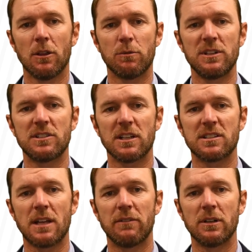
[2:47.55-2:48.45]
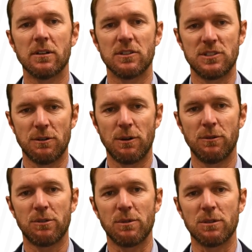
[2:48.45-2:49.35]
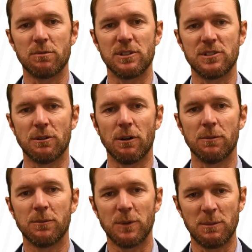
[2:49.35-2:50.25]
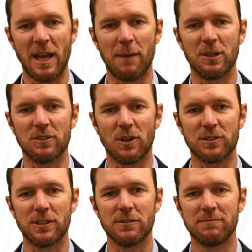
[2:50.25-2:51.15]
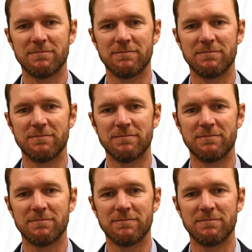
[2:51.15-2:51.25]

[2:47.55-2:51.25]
703-367-0330. We'd be happy to talk to you.